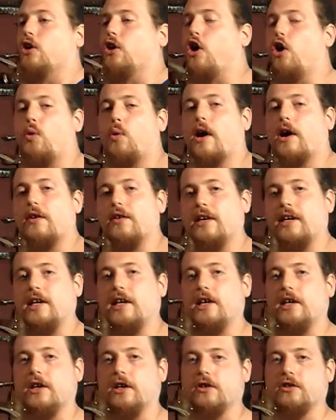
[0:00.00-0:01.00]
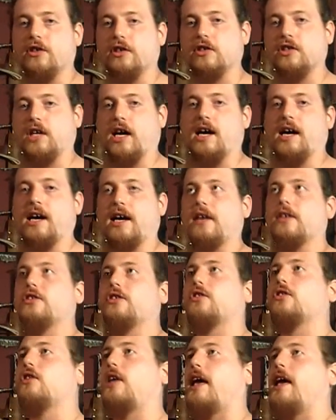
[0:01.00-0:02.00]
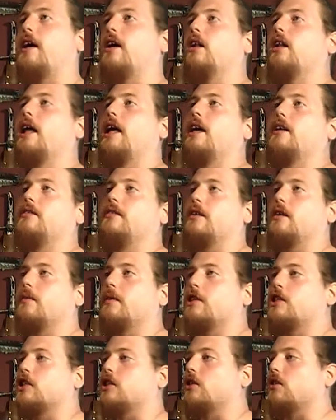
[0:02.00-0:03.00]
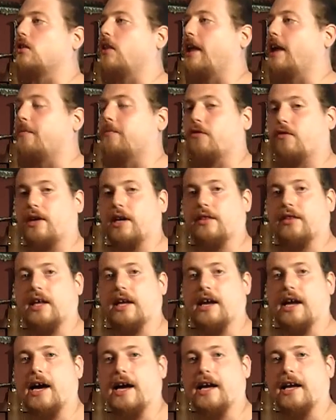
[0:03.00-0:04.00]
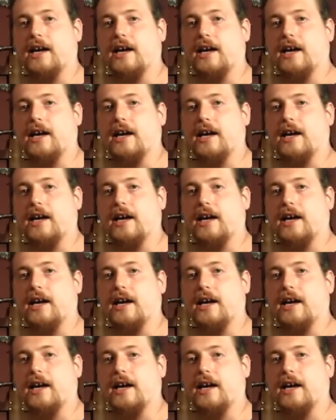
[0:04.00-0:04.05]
nowhere near to size or scale as the original Glamdring that